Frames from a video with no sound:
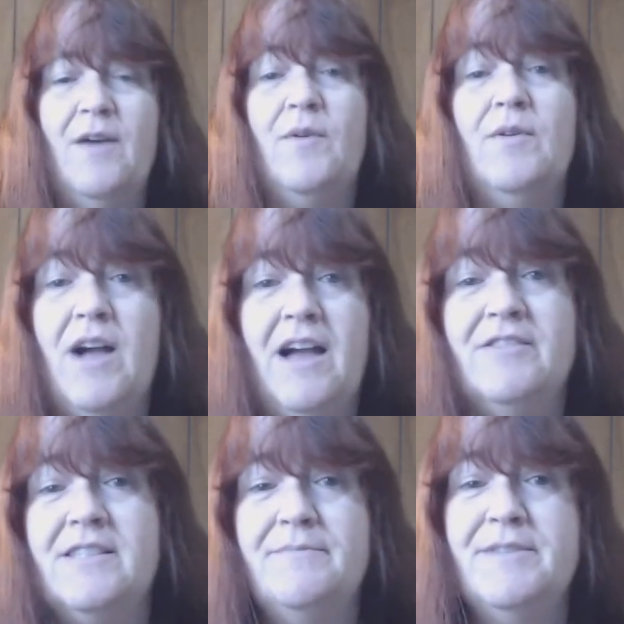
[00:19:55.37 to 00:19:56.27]
we will have
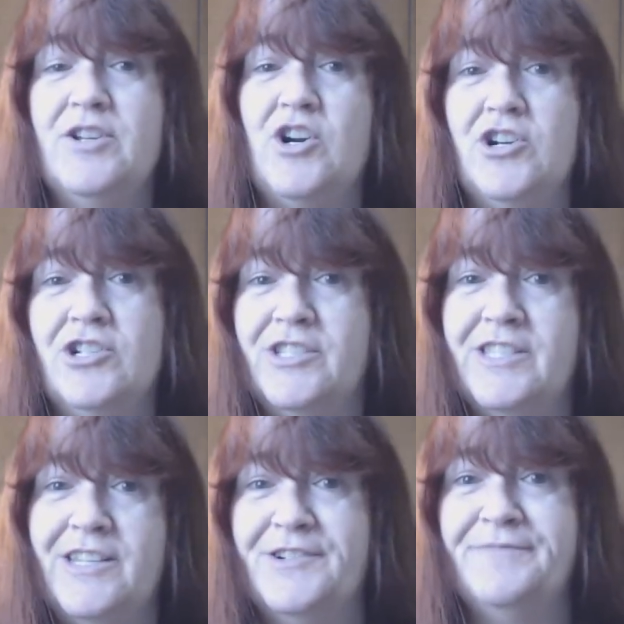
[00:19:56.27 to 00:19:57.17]
some in the gardens
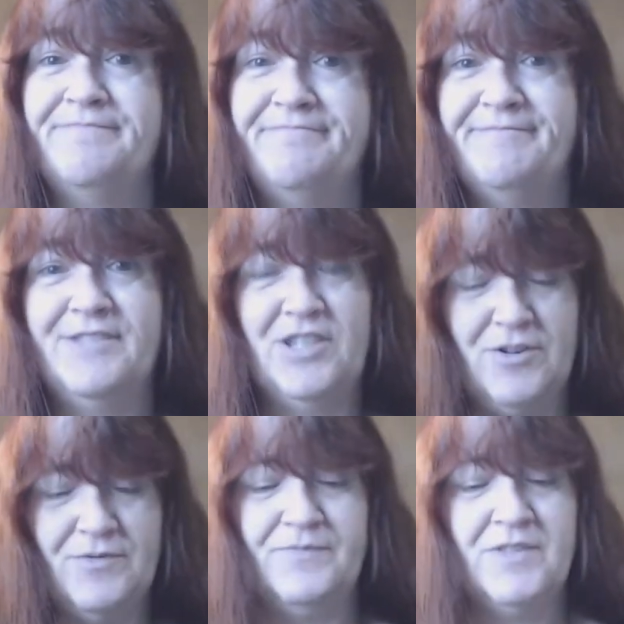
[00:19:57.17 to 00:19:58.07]
here.
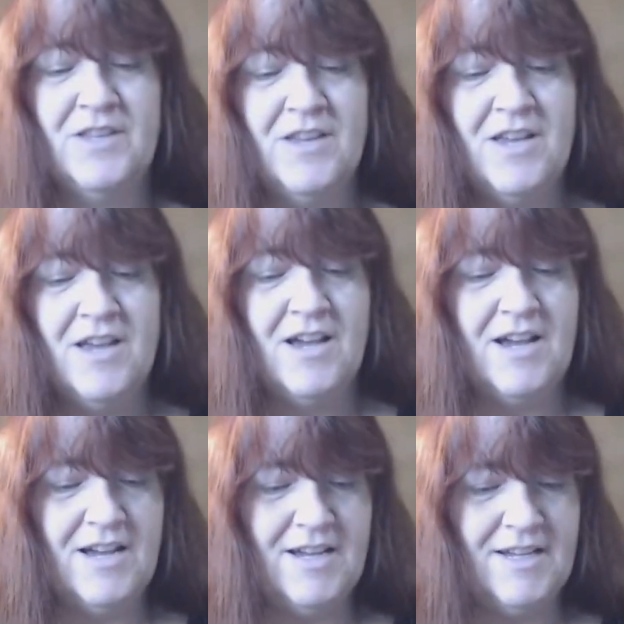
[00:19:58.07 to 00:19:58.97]
So,
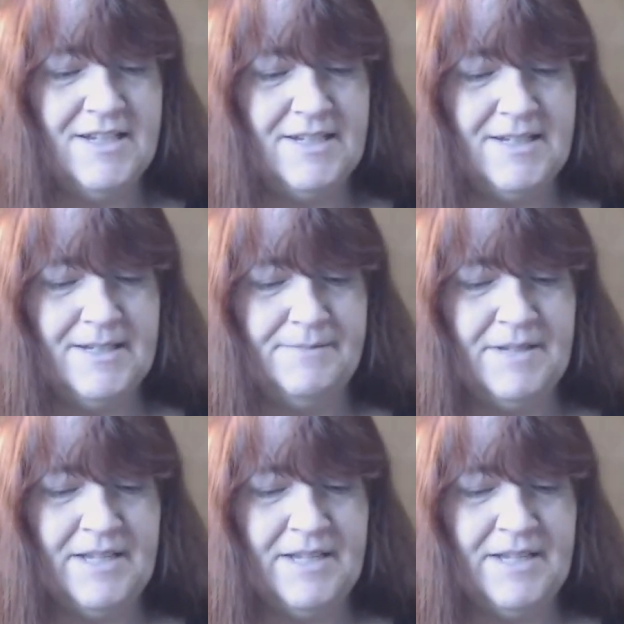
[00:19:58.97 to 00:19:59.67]
um,